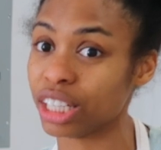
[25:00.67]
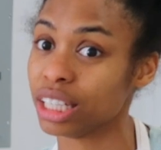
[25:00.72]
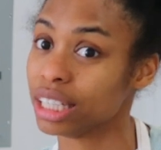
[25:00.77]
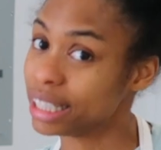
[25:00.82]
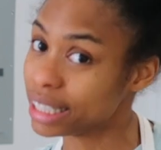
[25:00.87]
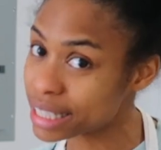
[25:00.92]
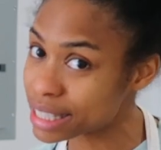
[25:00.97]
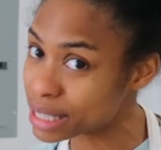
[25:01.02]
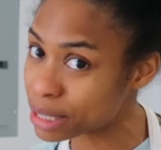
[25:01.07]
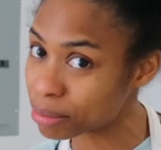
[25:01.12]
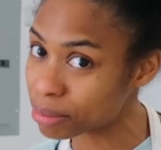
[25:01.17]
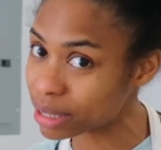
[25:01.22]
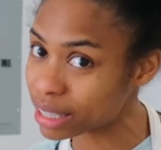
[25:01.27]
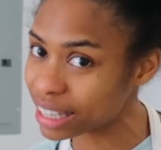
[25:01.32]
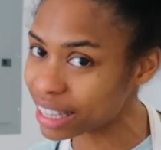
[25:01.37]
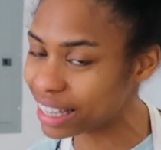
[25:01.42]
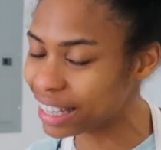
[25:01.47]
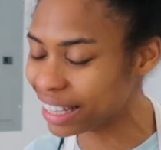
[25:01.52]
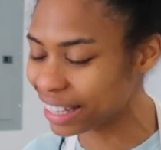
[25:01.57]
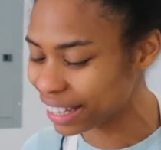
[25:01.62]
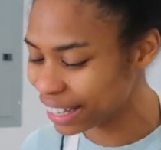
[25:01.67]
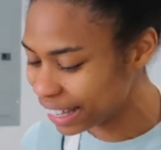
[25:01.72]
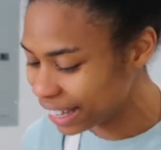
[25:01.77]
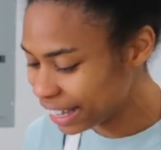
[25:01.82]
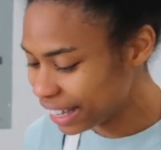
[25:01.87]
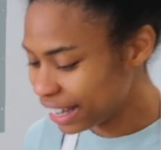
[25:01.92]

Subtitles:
needs to be.